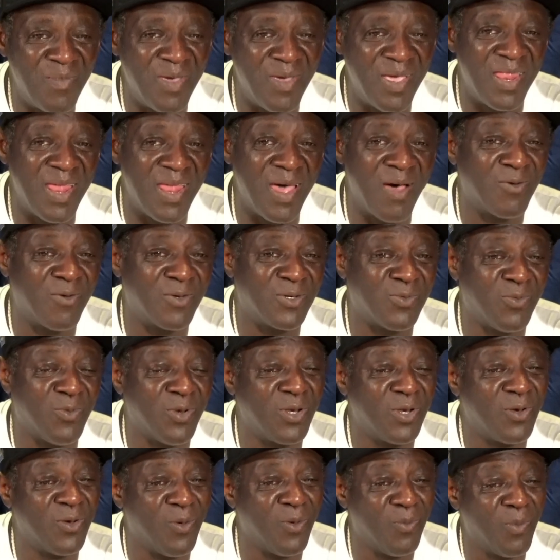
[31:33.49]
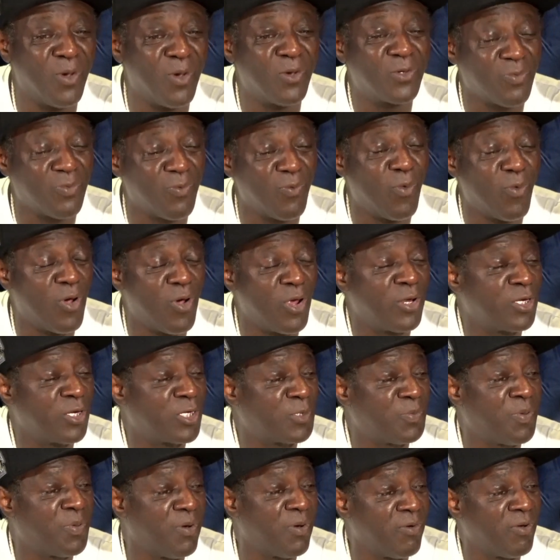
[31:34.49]
That was one of the most rewarding
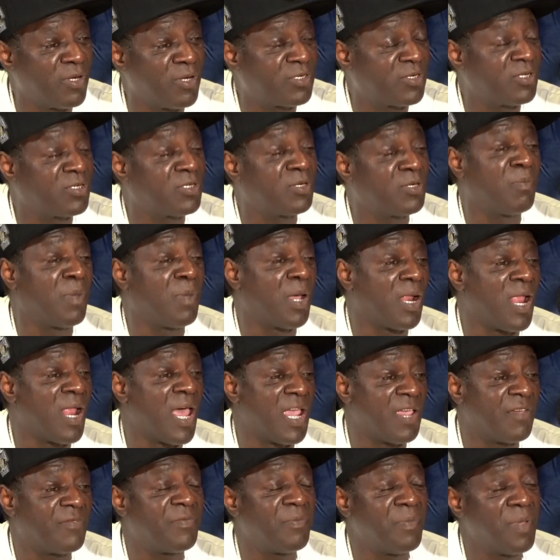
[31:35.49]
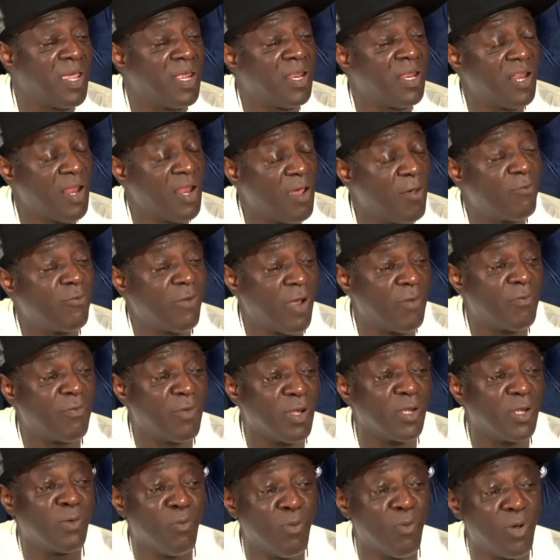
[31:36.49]
experiences of my life, man. And I
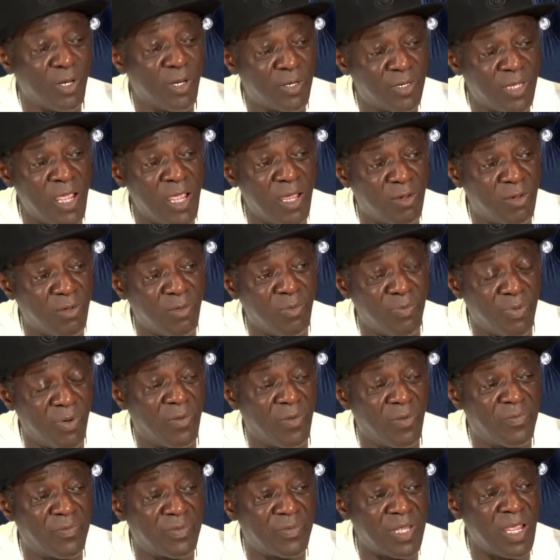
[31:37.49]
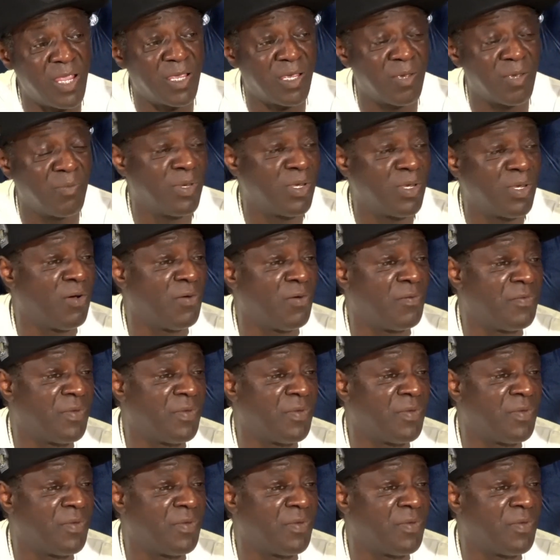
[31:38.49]
really want to thank you, bro, for taking me over there,